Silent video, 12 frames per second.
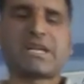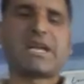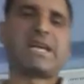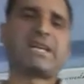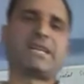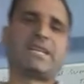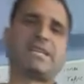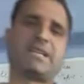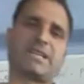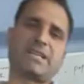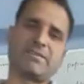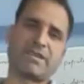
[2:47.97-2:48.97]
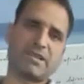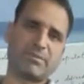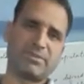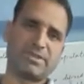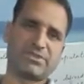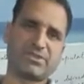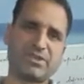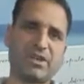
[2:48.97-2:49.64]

and their environment,